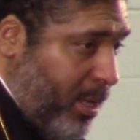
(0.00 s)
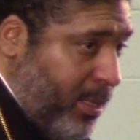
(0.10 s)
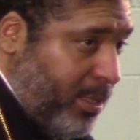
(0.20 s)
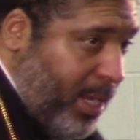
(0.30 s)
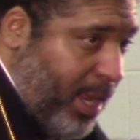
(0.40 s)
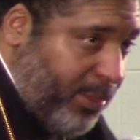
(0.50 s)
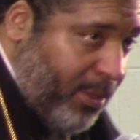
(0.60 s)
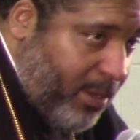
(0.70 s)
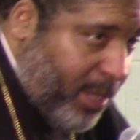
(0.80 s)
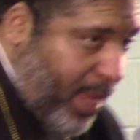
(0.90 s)
that I
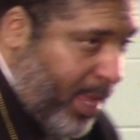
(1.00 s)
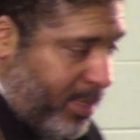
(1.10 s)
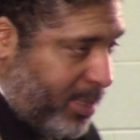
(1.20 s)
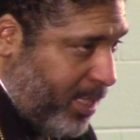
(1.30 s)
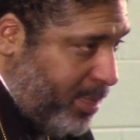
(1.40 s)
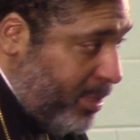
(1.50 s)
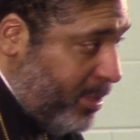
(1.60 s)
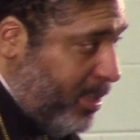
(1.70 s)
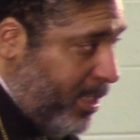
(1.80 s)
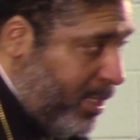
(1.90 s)
thought the
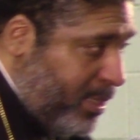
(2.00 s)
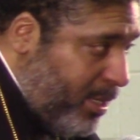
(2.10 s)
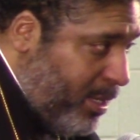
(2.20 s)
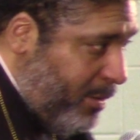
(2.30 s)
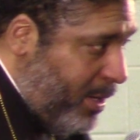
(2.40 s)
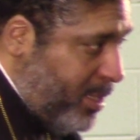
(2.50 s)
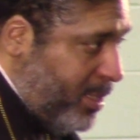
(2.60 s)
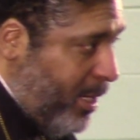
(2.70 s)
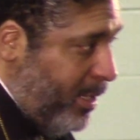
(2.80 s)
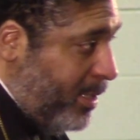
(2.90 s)
ancestors needed to hear
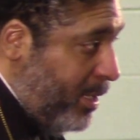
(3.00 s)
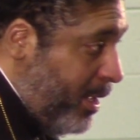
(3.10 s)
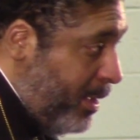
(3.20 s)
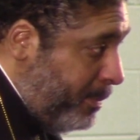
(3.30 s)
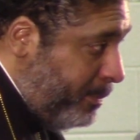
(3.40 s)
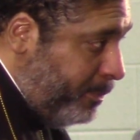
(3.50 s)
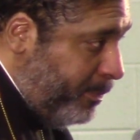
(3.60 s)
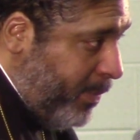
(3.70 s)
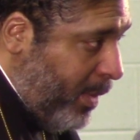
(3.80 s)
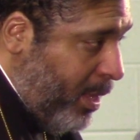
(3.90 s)
us sing to them.
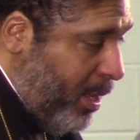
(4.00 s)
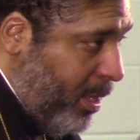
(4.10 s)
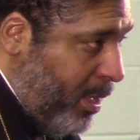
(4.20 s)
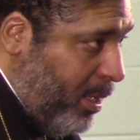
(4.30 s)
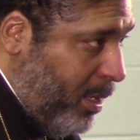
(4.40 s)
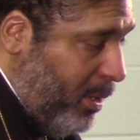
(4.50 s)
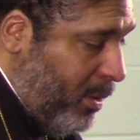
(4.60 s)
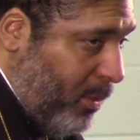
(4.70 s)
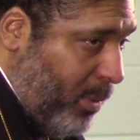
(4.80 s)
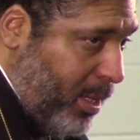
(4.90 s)

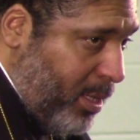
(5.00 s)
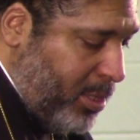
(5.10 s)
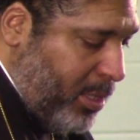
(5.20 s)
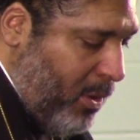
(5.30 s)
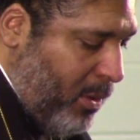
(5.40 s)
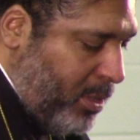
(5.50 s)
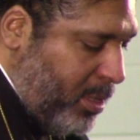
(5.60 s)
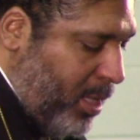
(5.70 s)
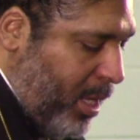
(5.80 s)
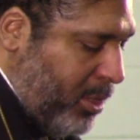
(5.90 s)
One of the
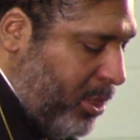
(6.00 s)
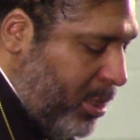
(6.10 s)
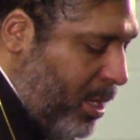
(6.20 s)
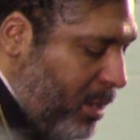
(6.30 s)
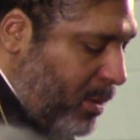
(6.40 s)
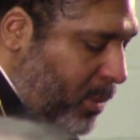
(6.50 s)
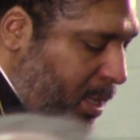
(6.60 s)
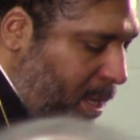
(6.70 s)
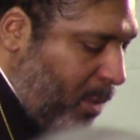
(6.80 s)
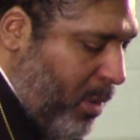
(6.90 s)
songs they sung
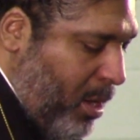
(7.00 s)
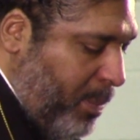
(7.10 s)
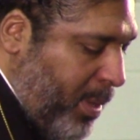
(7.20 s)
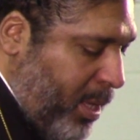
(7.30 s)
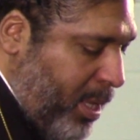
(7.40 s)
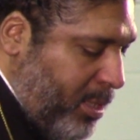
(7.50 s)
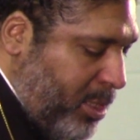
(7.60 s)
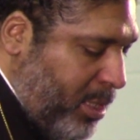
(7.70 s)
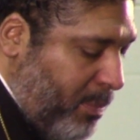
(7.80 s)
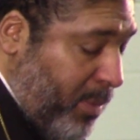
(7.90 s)
when they were up
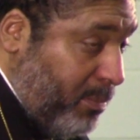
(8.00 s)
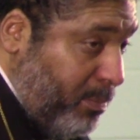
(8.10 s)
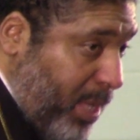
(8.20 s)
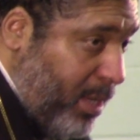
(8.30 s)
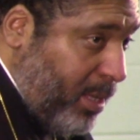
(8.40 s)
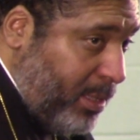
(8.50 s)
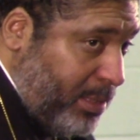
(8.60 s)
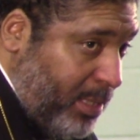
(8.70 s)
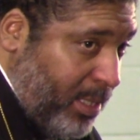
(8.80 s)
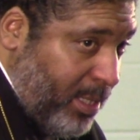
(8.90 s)
against something bigger
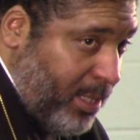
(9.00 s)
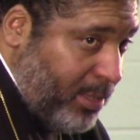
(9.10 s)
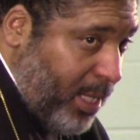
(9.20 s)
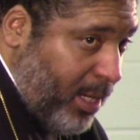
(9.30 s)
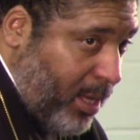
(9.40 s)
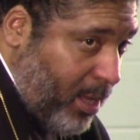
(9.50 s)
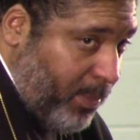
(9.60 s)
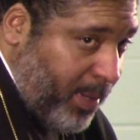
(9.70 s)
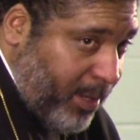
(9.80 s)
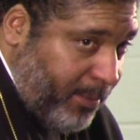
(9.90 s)
than a
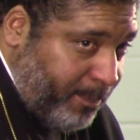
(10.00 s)
company.